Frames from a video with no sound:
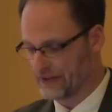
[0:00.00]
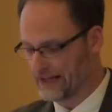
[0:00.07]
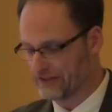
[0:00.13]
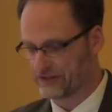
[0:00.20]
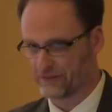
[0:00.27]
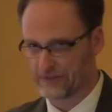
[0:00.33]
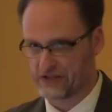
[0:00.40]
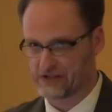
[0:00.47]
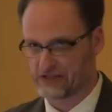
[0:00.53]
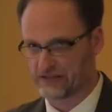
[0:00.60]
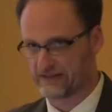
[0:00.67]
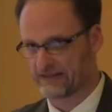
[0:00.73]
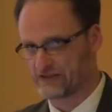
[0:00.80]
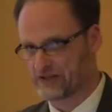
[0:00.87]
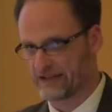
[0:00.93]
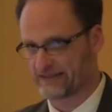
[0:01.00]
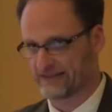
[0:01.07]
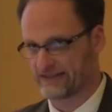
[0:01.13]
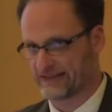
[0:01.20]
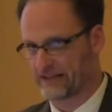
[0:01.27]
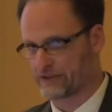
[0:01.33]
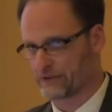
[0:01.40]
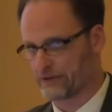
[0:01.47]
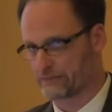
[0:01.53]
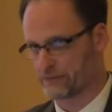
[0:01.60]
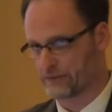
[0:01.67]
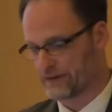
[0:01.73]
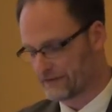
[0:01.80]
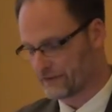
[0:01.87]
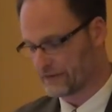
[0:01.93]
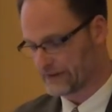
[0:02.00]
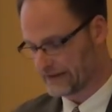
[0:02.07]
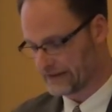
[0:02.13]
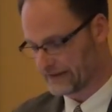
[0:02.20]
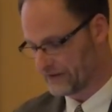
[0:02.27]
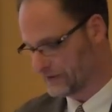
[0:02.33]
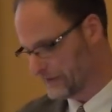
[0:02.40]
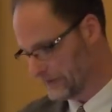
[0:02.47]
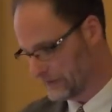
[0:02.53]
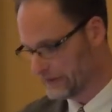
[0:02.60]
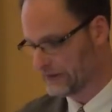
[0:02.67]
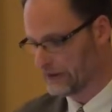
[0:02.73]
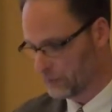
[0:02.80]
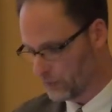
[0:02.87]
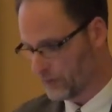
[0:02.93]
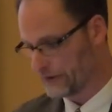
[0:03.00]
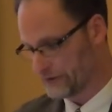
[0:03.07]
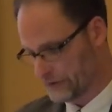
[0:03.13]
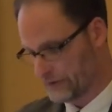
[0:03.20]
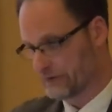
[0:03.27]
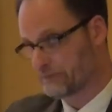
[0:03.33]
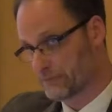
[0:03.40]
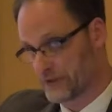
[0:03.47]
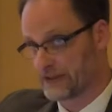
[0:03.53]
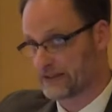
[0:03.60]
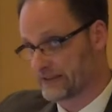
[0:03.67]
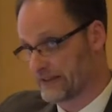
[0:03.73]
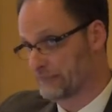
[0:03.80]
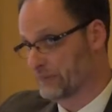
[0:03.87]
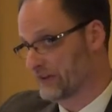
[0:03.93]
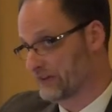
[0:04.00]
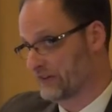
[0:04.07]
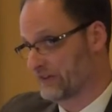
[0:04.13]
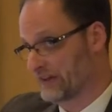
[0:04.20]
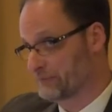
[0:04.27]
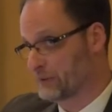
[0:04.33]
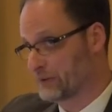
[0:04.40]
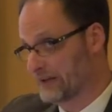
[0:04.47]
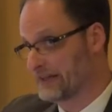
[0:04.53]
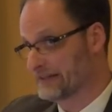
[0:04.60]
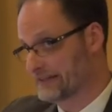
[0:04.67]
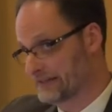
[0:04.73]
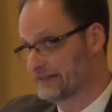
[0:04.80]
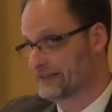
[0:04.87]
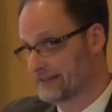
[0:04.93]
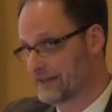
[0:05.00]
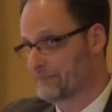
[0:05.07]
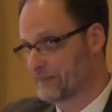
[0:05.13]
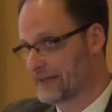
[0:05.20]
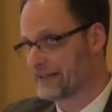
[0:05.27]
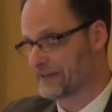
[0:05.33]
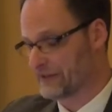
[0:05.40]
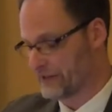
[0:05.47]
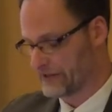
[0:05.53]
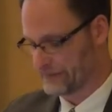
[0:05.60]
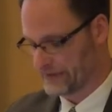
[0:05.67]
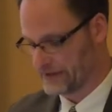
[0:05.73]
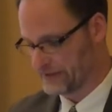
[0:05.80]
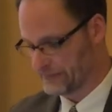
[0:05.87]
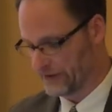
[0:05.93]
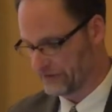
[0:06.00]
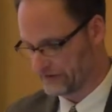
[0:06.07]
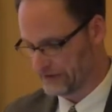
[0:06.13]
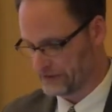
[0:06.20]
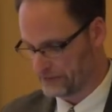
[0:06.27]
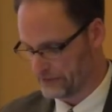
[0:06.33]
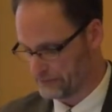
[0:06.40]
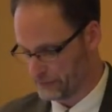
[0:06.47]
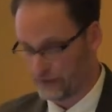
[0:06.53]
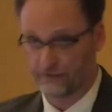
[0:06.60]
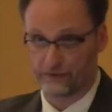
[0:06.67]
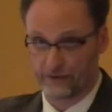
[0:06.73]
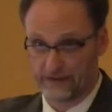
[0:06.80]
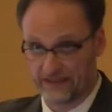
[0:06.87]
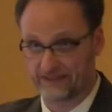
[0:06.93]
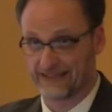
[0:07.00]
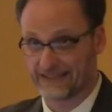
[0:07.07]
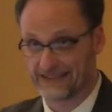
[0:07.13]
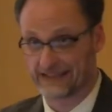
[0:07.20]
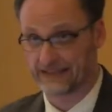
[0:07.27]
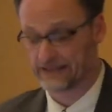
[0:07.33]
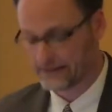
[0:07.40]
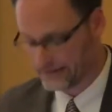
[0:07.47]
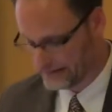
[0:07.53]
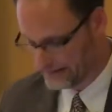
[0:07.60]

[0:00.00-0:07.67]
Not so much to suggest a center and periphery, although one could, particularly in places like Buganda, make an argument about center and periphery, as I did.